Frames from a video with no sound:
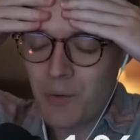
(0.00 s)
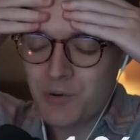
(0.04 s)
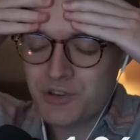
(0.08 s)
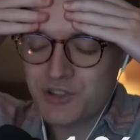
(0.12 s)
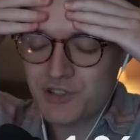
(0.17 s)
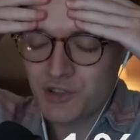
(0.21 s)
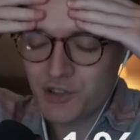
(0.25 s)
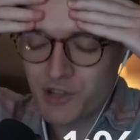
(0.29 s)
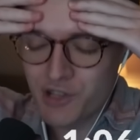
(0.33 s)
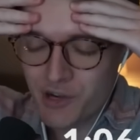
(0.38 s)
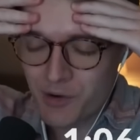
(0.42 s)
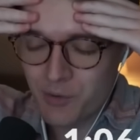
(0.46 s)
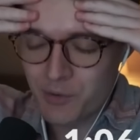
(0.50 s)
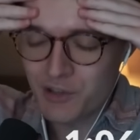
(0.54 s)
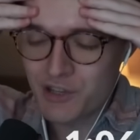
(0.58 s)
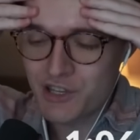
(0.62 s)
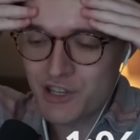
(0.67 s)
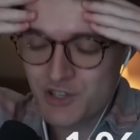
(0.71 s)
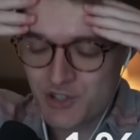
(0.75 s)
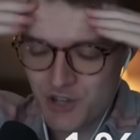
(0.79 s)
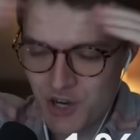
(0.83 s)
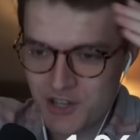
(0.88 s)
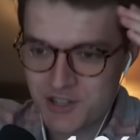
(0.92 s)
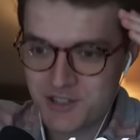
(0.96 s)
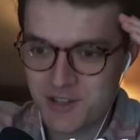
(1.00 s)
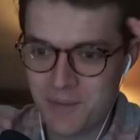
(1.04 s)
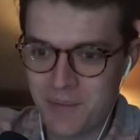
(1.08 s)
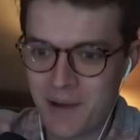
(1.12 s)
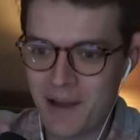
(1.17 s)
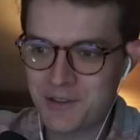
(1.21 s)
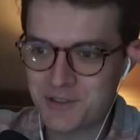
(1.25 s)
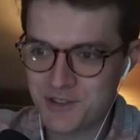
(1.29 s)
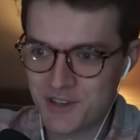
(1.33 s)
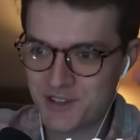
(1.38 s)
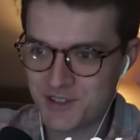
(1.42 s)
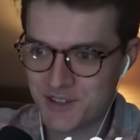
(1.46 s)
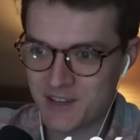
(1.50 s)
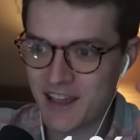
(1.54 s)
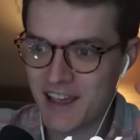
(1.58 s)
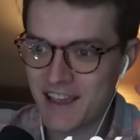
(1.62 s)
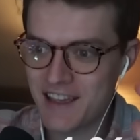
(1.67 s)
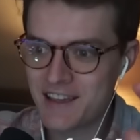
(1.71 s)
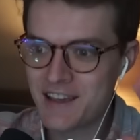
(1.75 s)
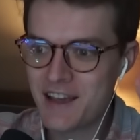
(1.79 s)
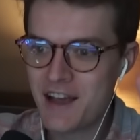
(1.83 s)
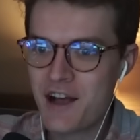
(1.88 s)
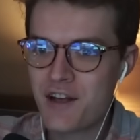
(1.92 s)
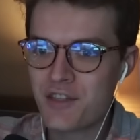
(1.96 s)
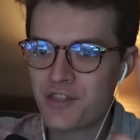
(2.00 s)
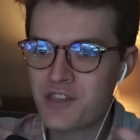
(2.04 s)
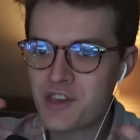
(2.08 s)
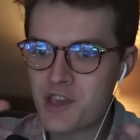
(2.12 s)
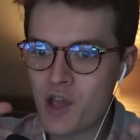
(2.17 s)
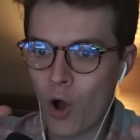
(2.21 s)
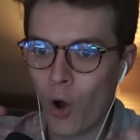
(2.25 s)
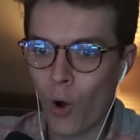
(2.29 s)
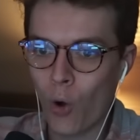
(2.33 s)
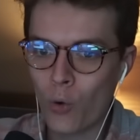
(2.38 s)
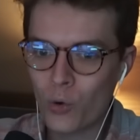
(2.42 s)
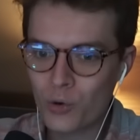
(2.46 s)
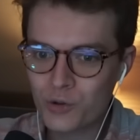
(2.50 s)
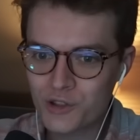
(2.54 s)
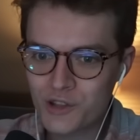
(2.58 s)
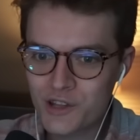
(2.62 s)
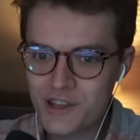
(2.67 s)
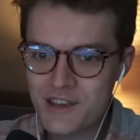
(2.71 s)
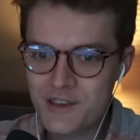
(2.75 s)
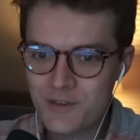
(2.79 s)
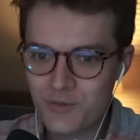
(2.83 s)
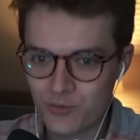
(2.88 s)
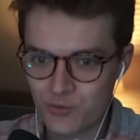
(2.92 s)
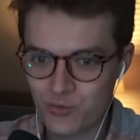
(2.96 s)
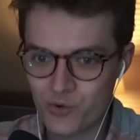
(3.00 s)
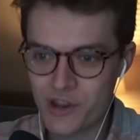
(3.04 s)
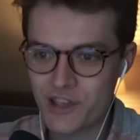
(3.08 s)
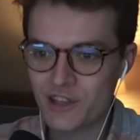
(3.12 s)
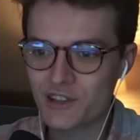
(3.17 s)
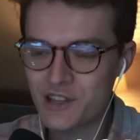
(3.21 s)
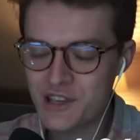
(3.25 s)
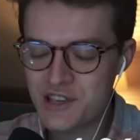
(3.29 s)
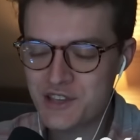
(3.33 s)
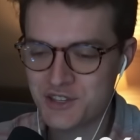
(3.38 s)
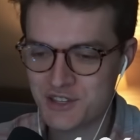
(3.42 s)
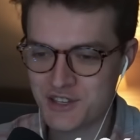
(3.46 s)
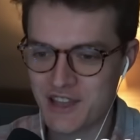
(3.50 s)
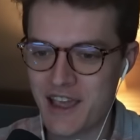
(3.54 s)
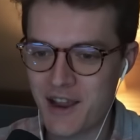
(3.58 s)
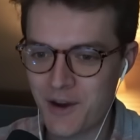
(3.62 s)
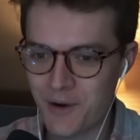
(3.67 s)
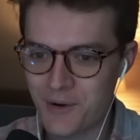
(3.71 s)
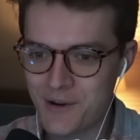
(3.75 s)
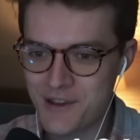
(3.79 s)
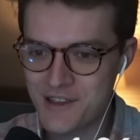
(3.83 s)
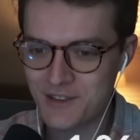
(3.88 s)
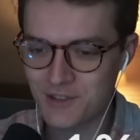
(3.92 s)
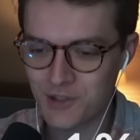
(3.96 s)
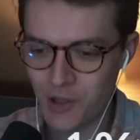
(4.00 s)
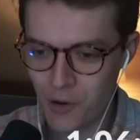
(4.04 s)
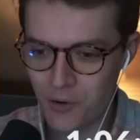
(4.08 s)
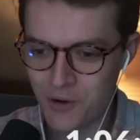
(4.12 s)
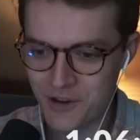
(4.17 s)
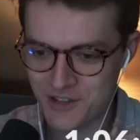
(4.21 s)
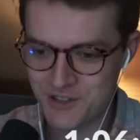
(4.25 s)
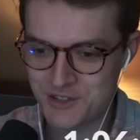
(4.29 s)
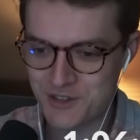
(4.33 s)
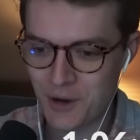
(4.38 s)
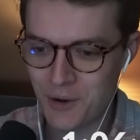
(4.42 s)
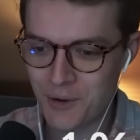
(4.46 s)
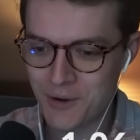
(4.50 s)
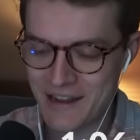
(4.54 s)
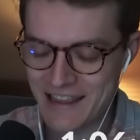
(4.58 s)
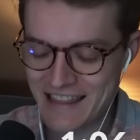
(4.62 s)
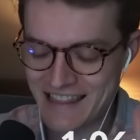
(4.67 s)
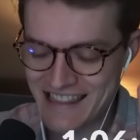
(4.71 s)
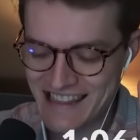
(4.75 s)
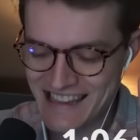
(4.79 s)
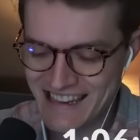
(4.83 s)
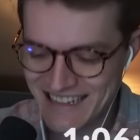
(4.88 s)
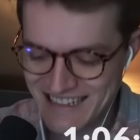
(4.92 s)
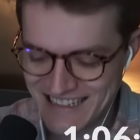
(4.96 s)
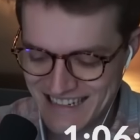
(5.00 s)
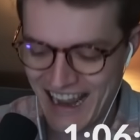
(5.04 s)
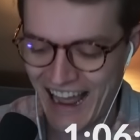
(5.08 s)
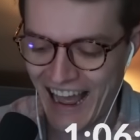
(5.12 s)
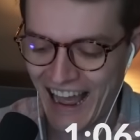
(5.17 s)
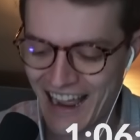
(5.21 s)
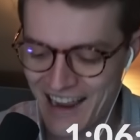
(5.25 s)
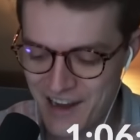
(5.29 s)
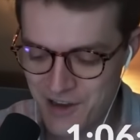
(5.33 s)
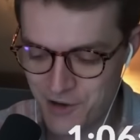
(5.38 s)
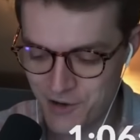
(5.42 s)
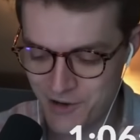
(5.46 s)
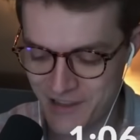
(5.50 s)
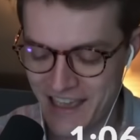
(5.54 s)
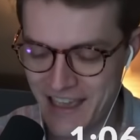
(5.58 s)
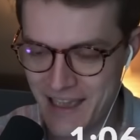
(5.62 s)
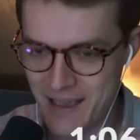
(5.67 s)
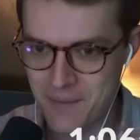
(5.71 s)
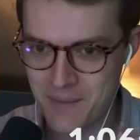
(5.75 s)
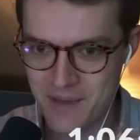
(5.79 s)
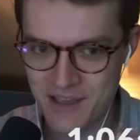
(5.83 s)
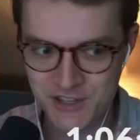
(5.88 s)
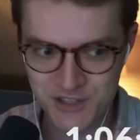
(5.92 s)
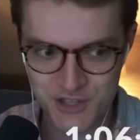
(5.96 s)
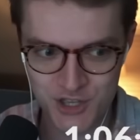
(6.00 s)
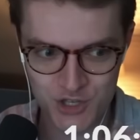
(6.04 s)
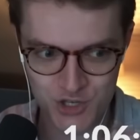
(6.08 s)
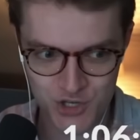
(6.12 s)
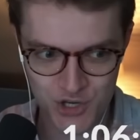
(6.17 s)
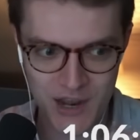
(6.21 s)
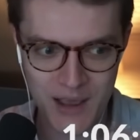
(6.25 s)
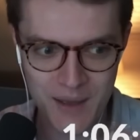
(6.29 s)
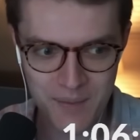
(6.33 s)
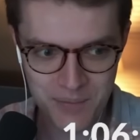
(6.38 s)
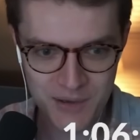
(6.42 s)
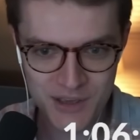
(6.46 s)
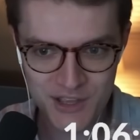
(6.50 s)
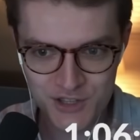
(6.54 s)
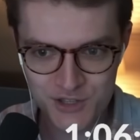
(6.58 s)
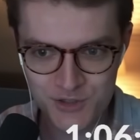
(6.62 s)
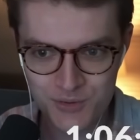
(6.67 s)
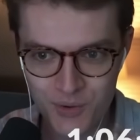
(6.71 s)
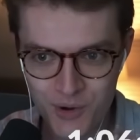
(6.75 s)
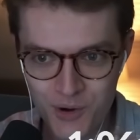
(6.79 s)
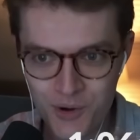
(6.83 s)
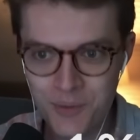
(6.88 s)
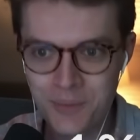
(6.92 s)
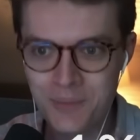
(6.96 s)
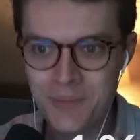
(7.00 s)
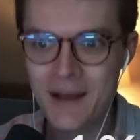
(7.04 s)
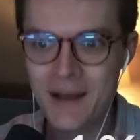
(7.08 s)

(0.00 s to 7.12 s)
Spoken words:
literally just about to say, the only really scary loading zone in the entire game is the Champions Room,